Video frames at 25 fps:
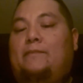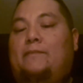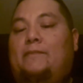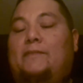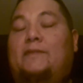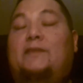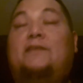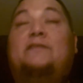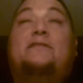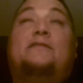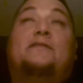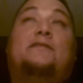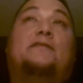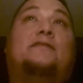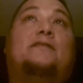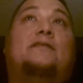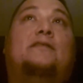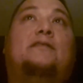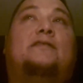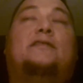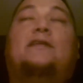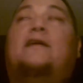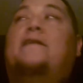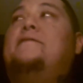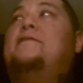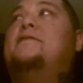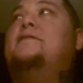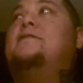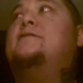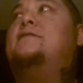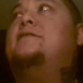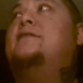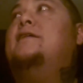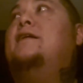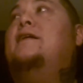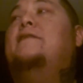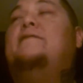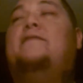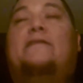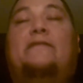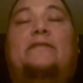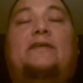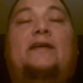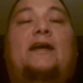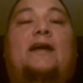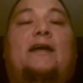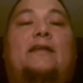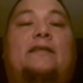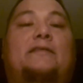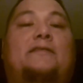This is the toughest thing I've ever
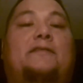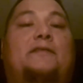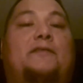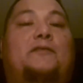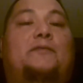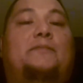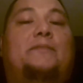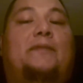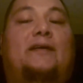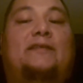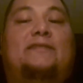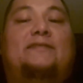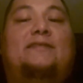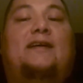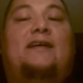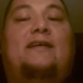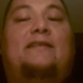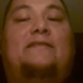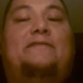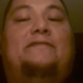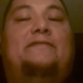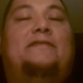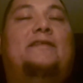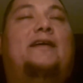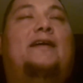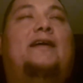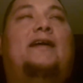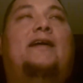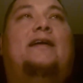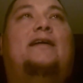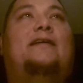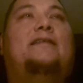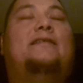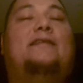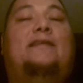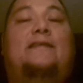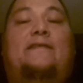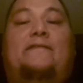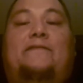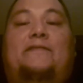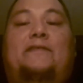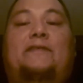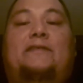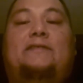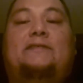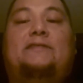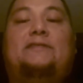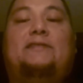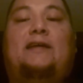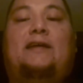had to do in my life, and it
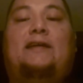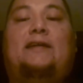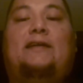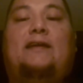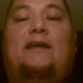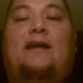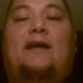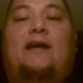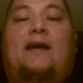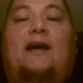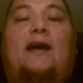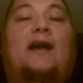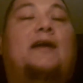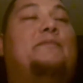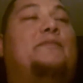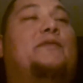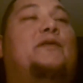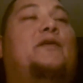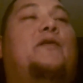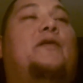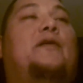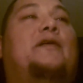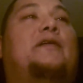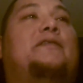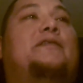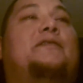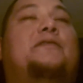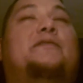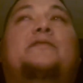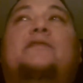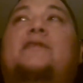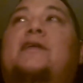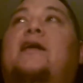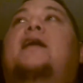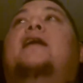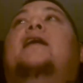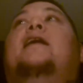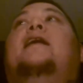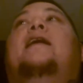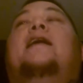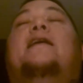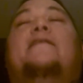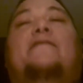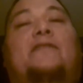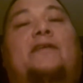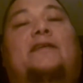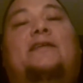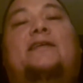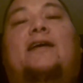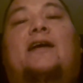feels like I'm going to die
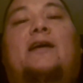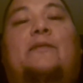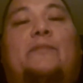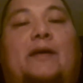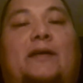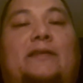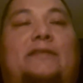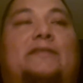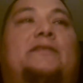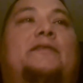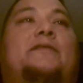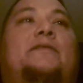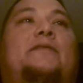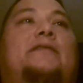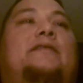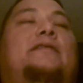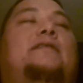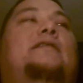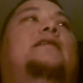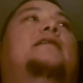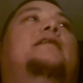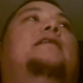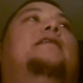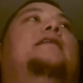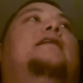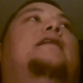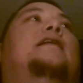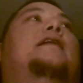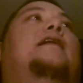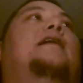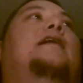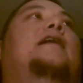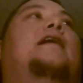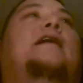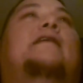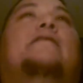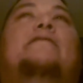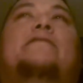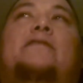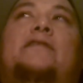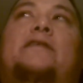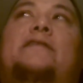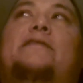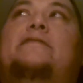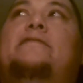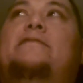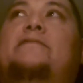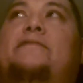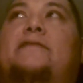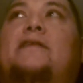every time I do it. Every
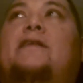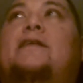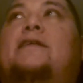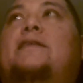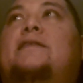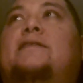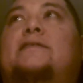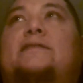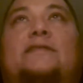fucking